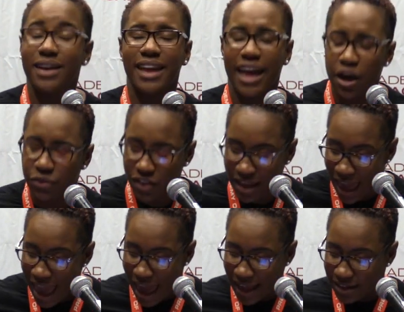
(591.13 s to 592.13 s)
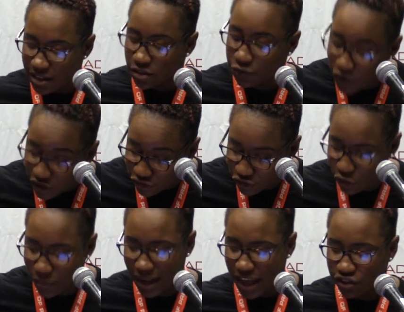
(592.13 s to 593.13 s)
unhealthy and
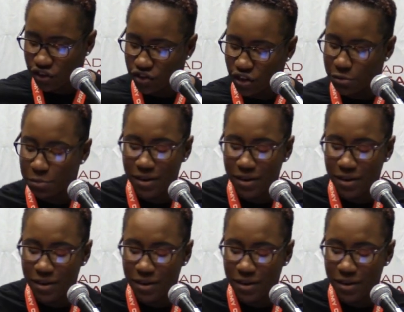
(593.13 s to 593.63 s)
dysfunctional relationships,